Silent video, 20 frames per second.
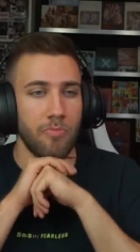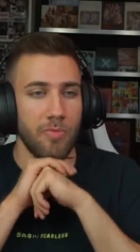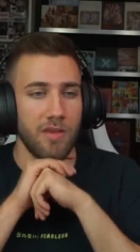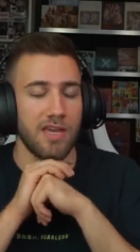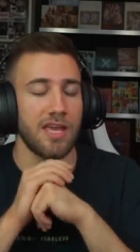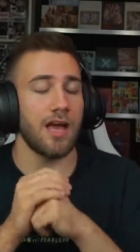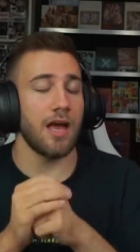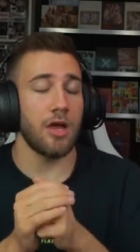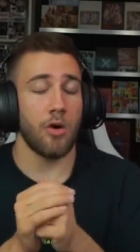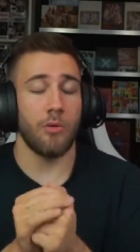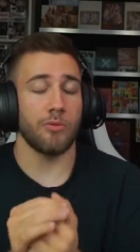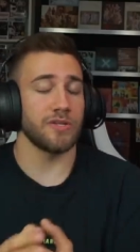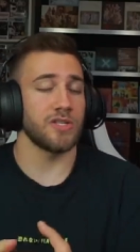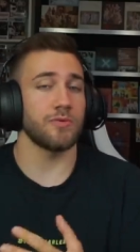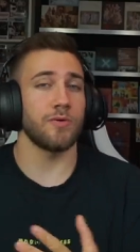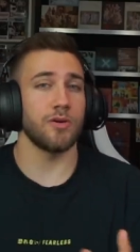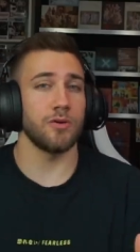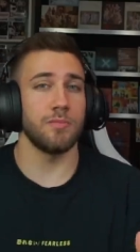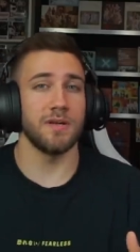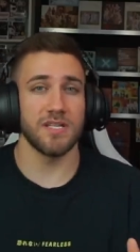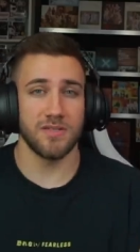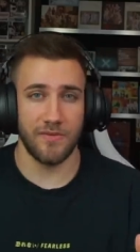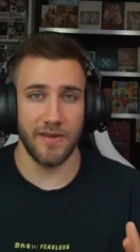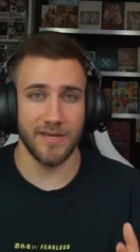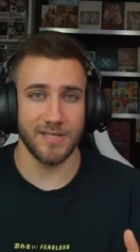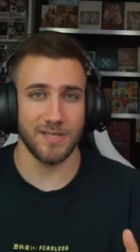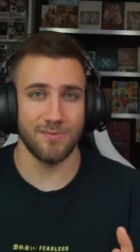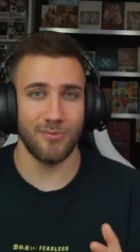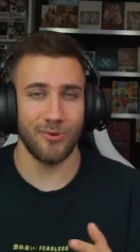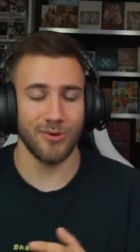yeah, I always try to be as
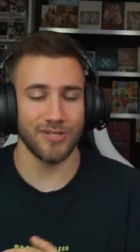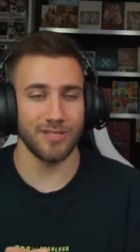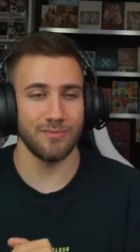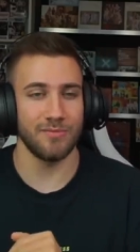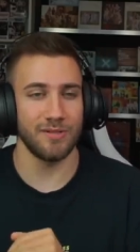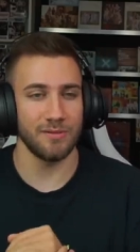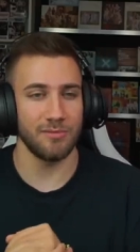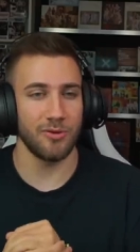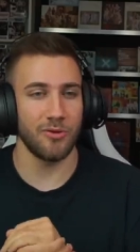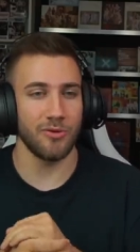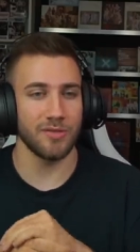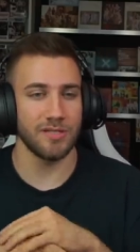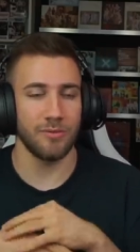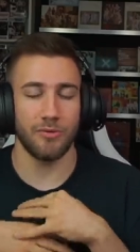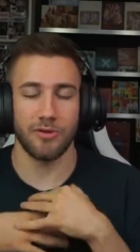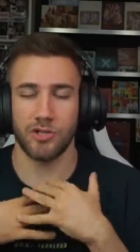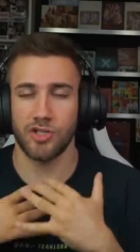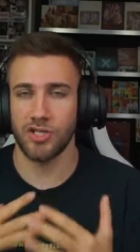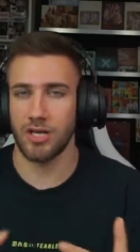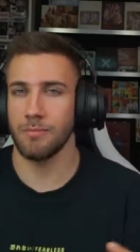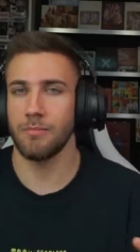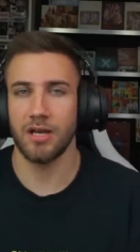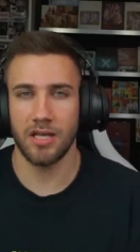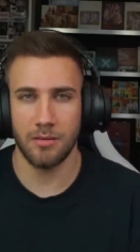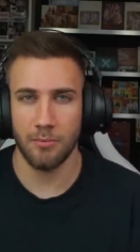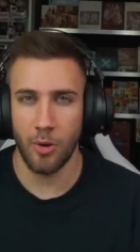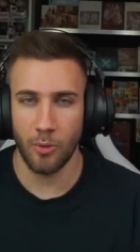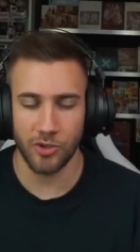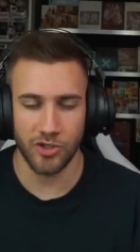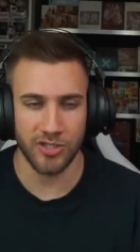fast as possible because I want to share my
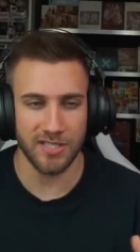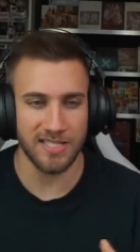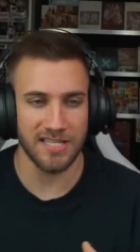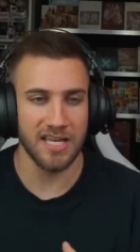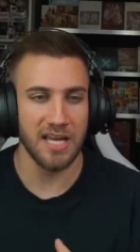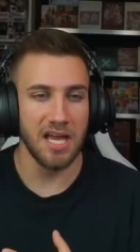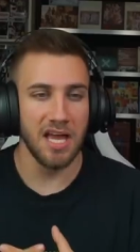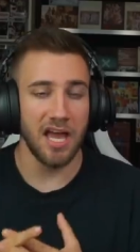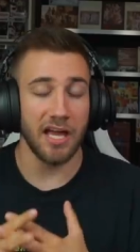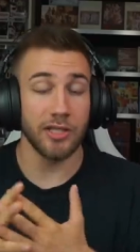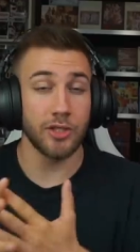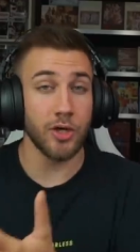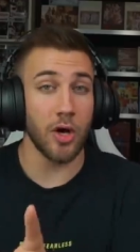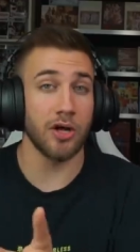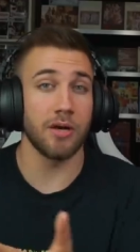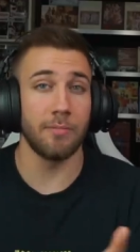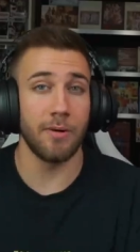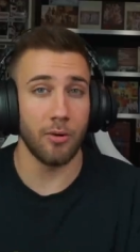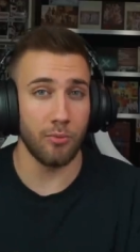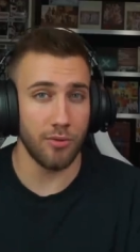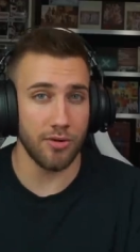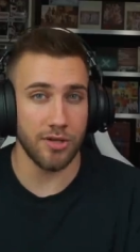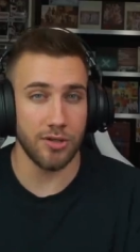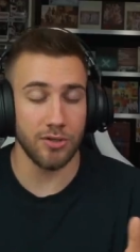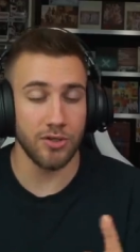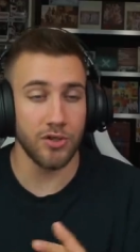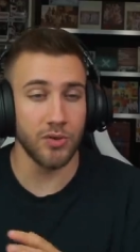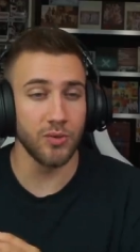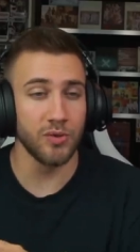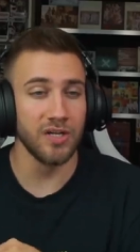emotions and talk about with you
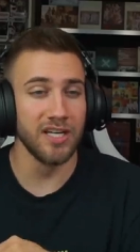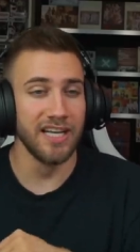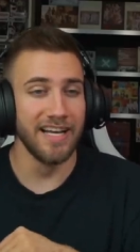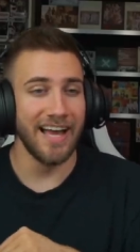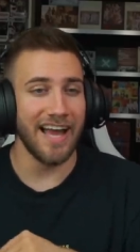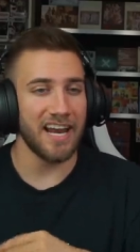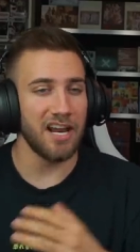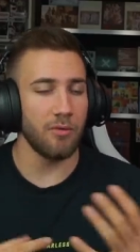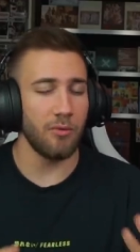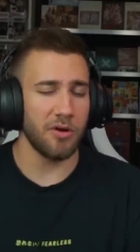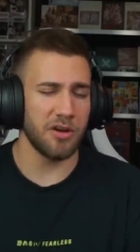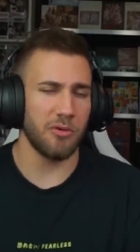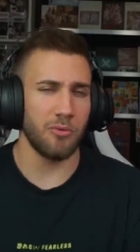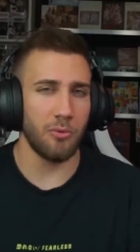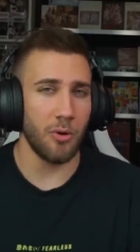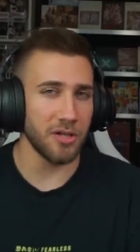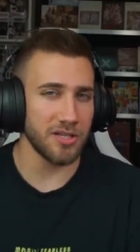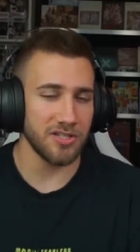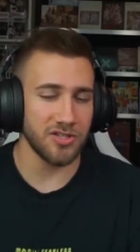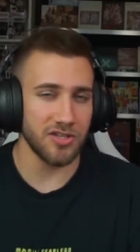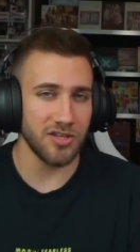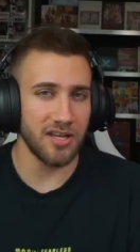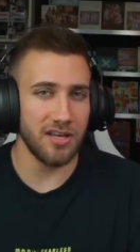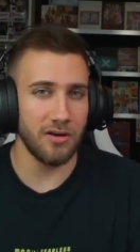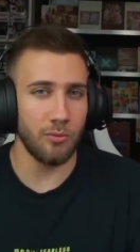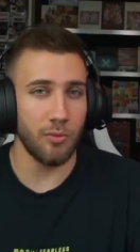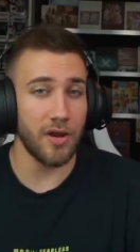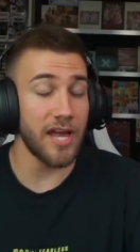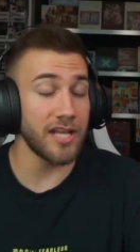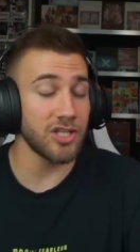too, and I want to watch
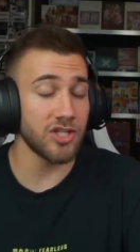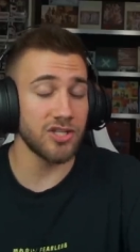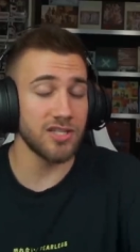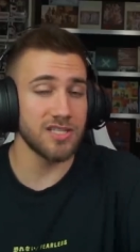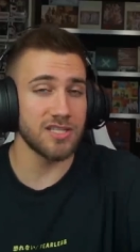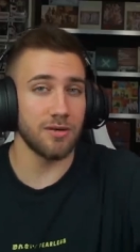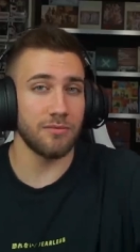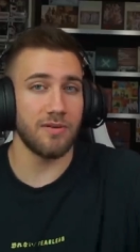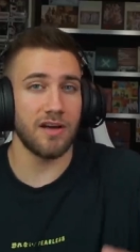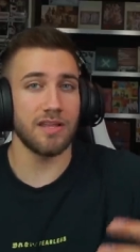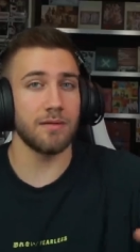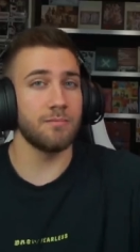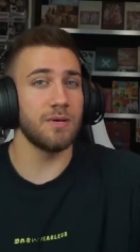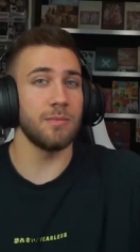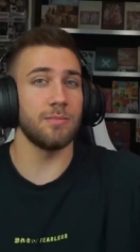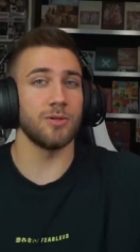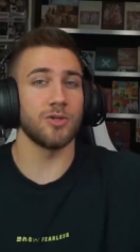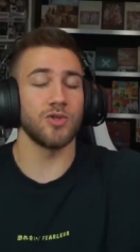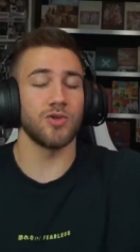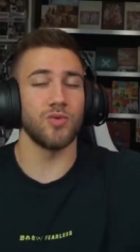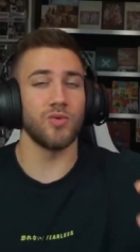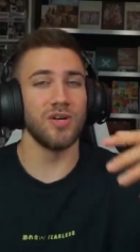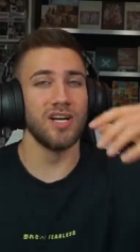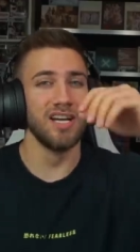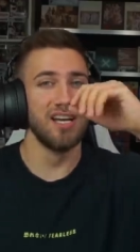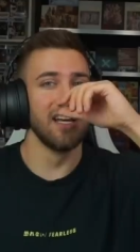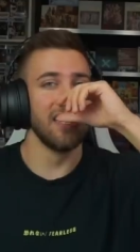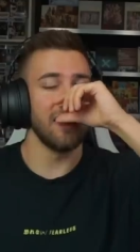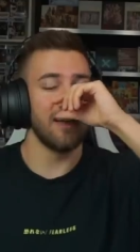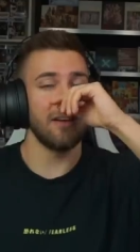reactions of other people too,
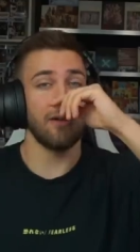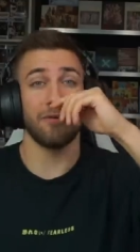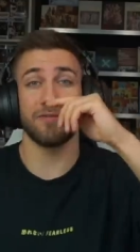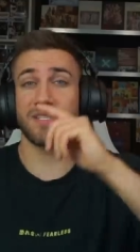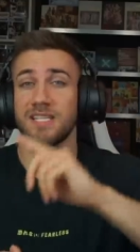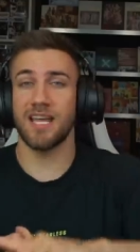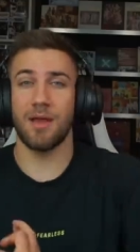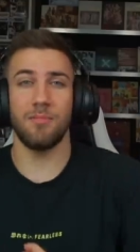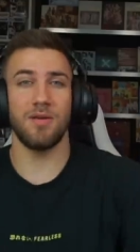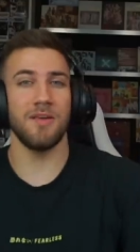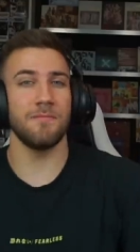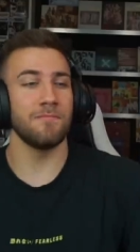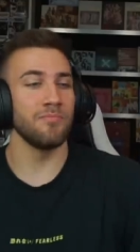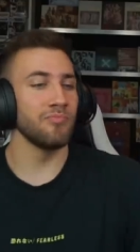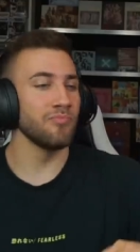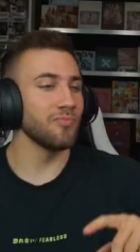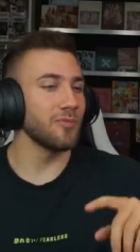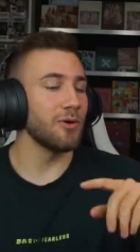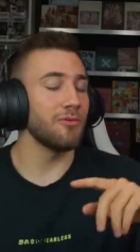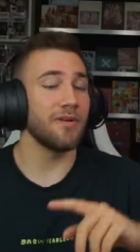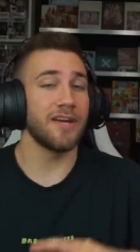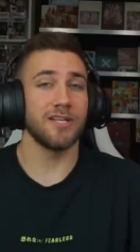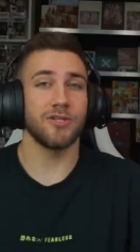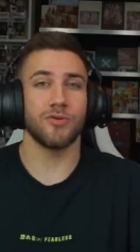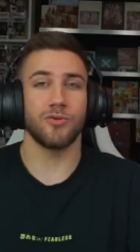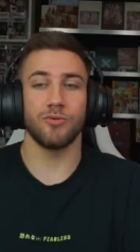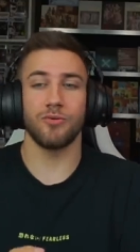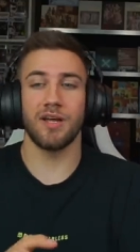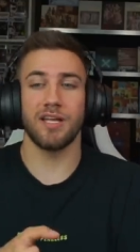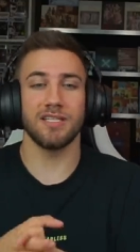of Sammy, of
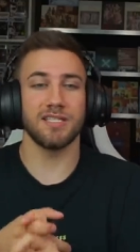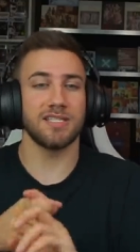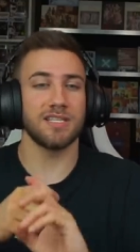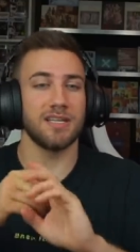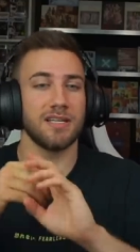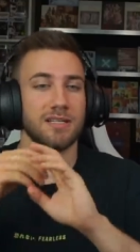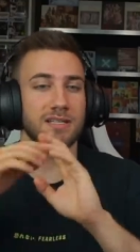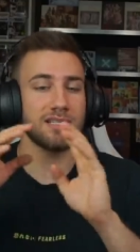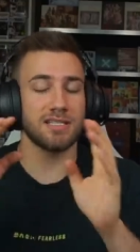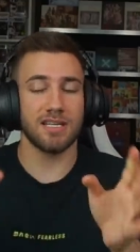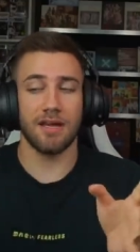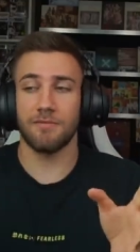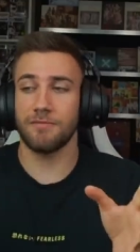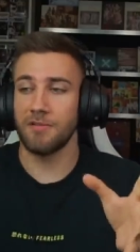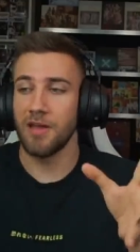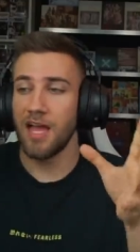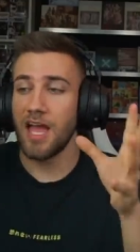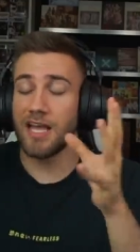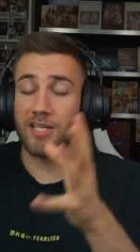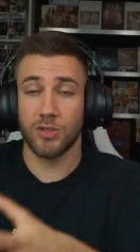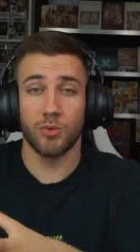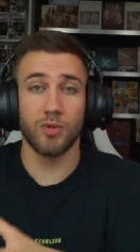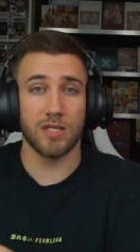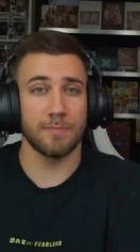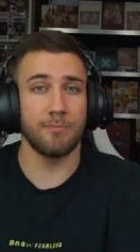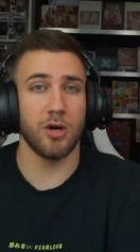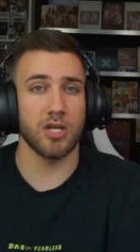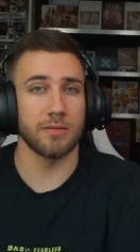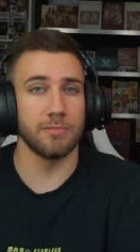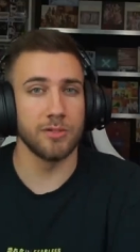Andrew and stuff as soon as
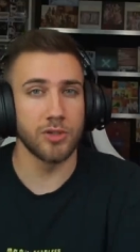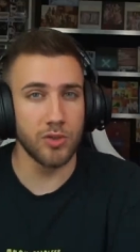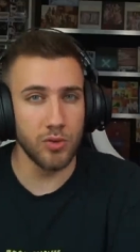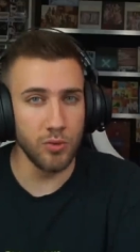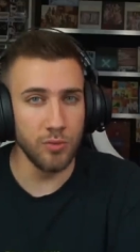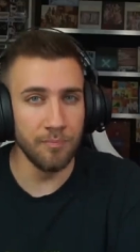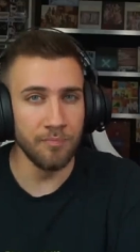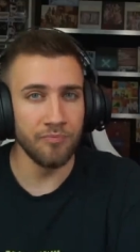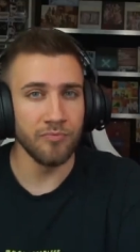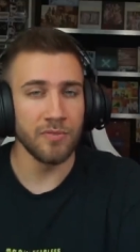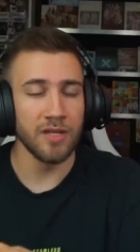possible too.